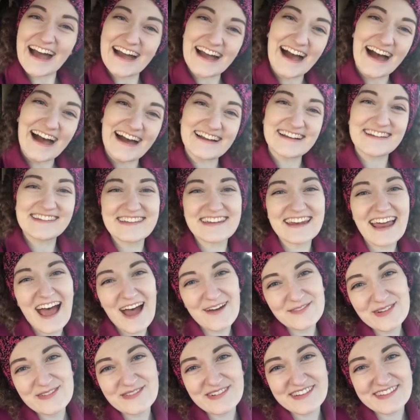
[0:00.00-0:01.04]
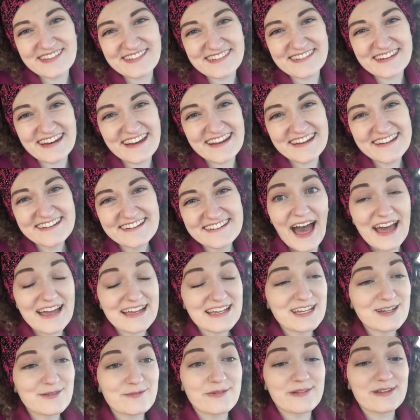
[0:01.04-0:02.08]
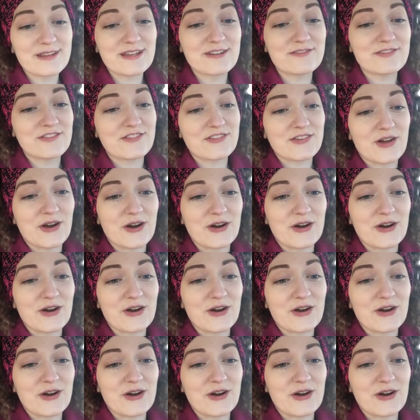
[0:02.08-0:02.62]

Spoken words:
Hi guys, and happy Wednesday. I can't believe it's